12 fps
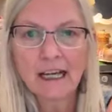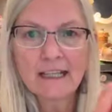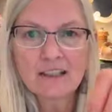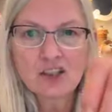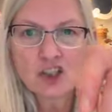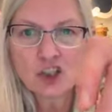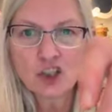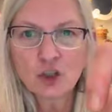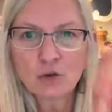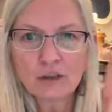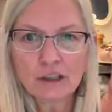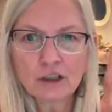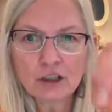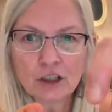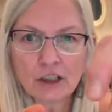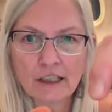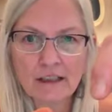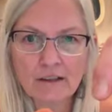Nice, cute little
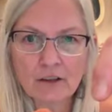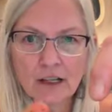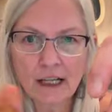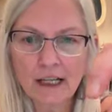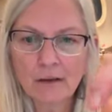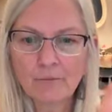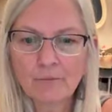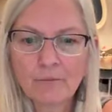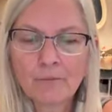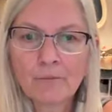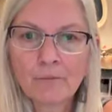cookies, okay?